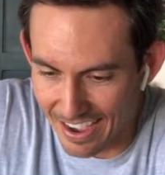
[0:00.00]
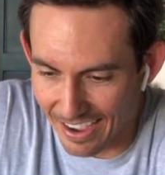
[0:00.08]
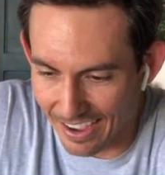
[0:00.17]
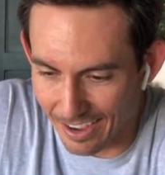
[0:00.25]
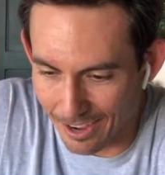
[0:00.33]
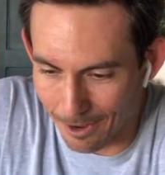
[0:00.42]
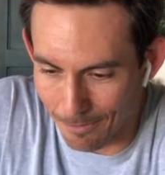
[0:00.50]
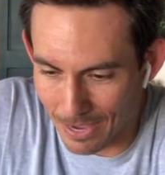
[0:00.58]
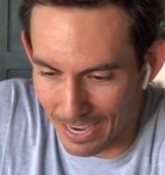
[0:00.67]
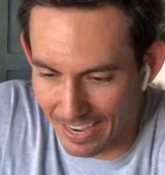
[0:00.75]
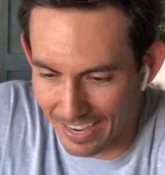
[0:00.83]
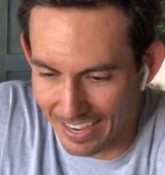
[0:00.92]

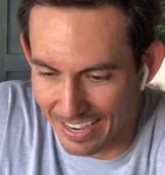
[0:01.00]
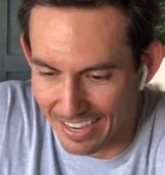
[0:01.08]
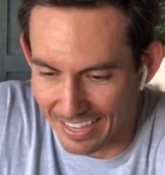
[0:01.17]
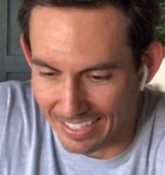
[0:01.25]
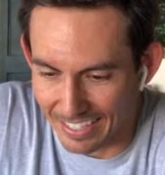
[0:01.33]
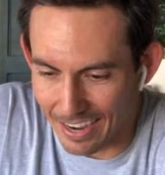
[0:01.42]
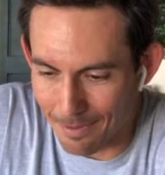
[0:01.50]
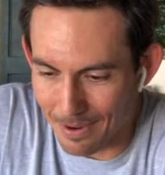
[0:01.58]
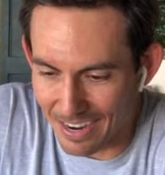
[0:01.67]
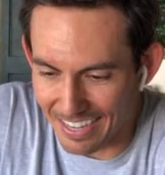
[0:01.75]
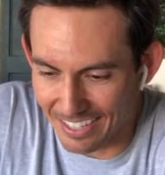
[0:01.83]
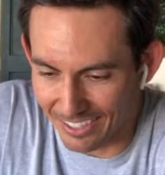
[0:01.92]
Kat
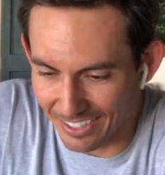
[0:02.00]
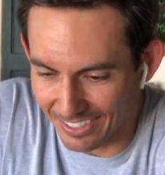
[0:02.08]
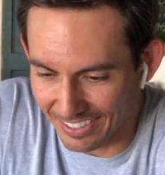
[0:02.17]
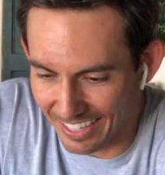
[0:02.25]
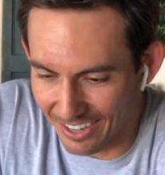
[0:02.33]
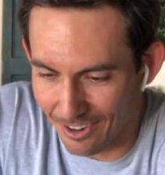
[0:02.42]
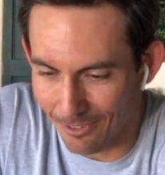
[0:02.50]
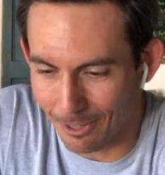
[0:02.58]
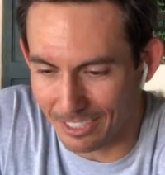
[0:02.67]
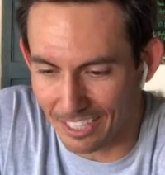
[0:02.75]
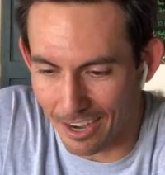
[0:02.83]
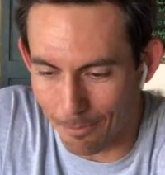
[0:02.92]
Michaels,
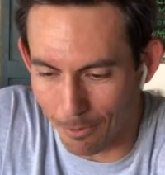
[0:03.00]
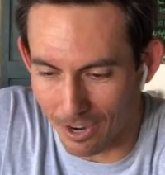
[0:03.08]
what's up?